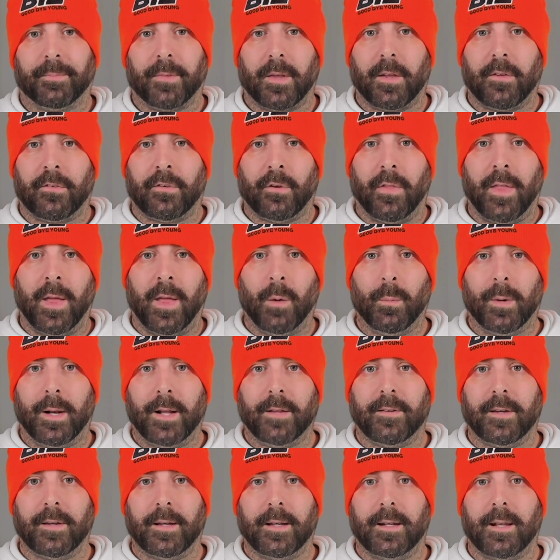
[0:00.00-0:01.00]
So then what I
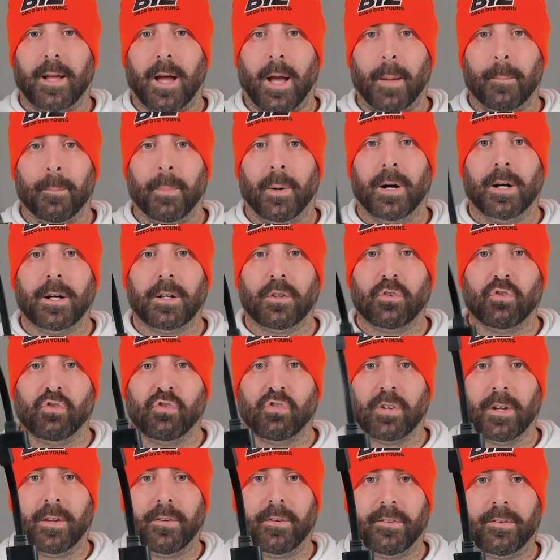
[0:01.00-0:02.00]
did, I plugged
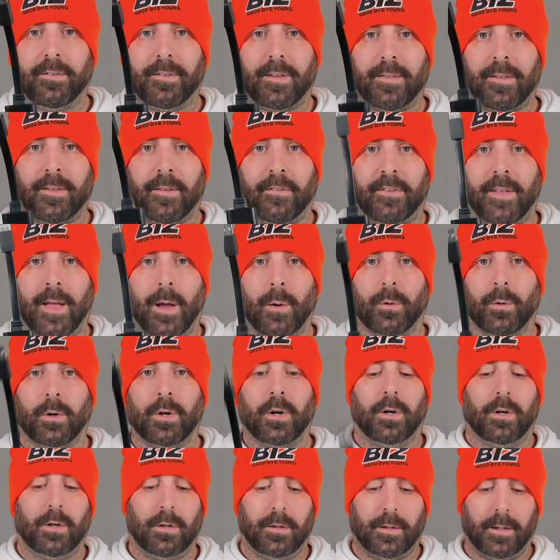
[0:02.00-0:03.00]
just the sound
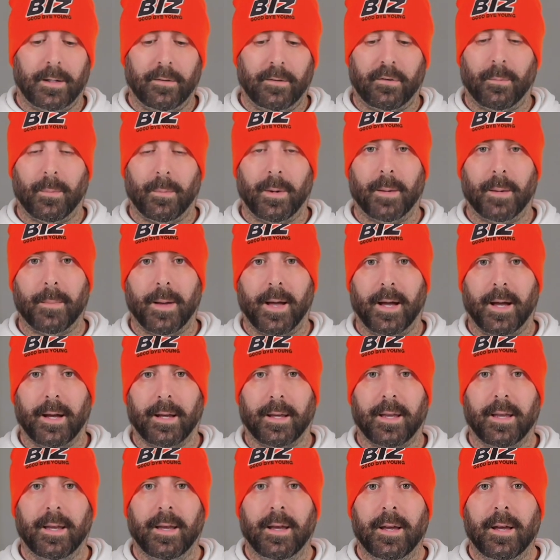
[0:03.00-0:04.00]
card into my
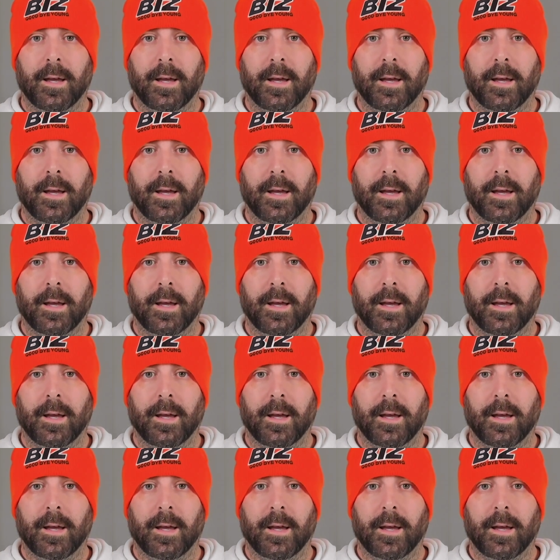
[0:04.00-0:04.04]
Mac